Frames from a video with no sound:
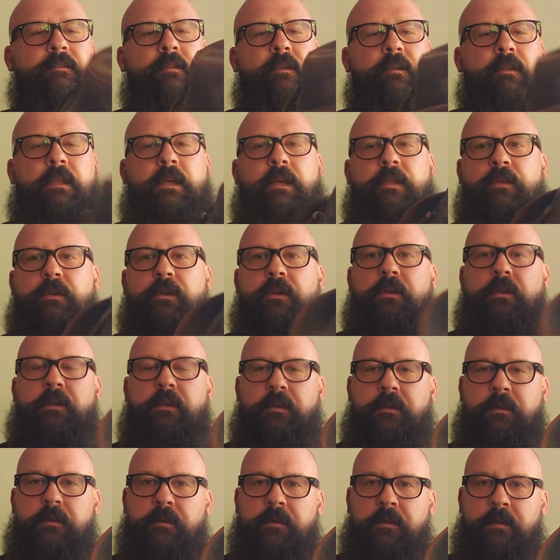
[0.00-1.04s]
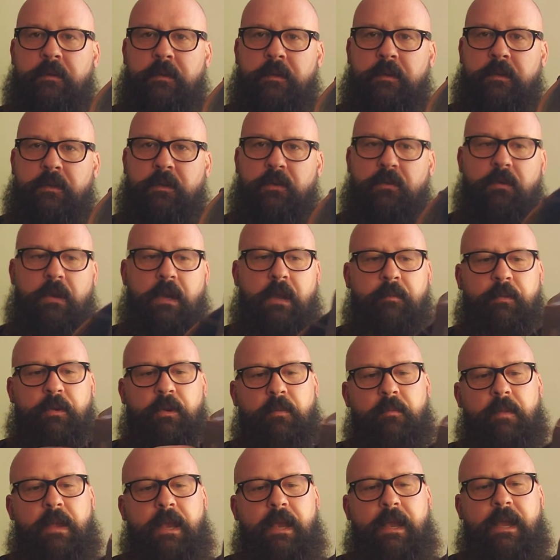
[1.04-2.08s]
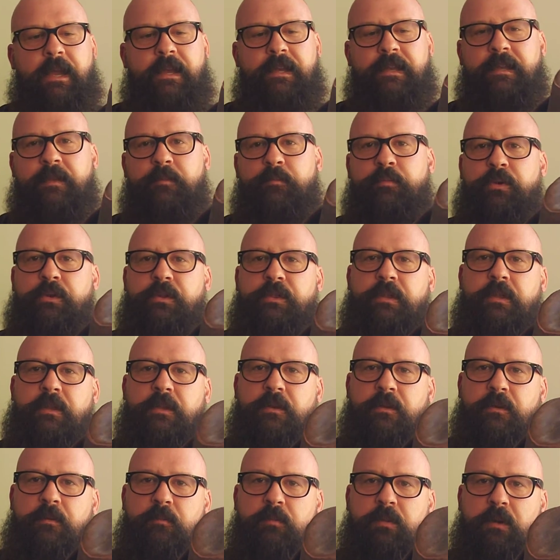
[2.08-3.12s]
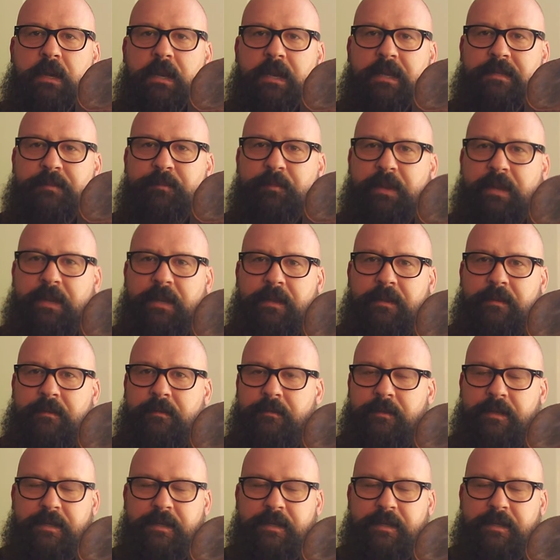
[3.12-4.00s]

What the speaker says: the leather grommet on the back. I did put the little brass bead.